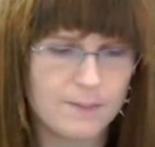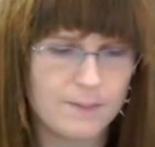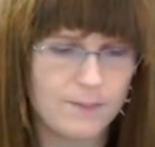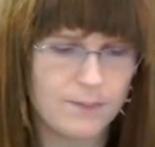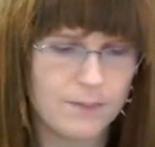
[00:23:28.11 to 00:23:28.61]

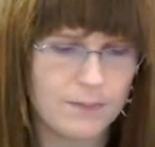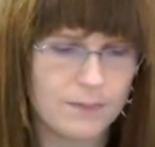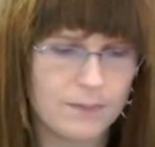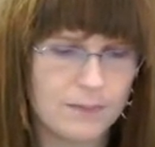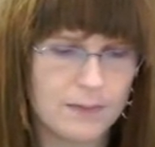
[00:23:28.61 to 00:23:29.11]

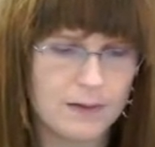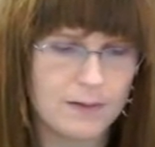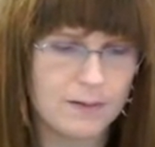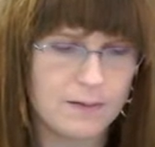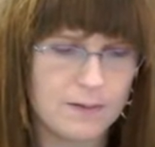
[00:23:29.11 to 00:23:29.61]

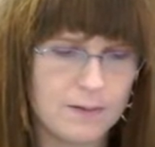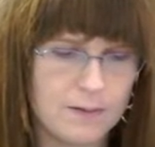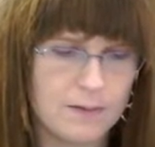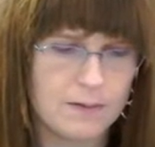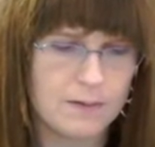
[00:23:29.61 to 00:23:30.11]

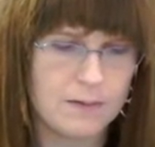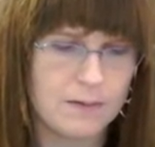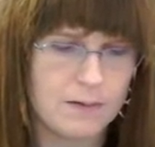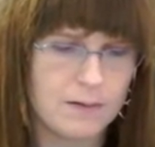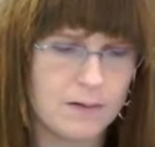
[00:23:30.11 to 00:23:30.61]

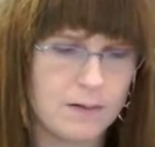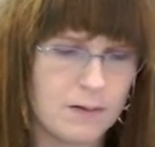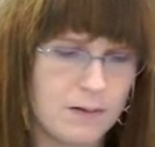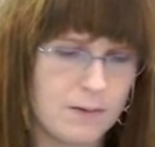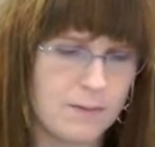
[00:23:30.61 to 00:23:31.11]

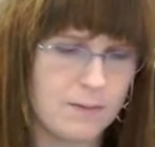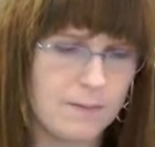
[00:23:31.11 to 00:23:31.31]
This person isn't speaking.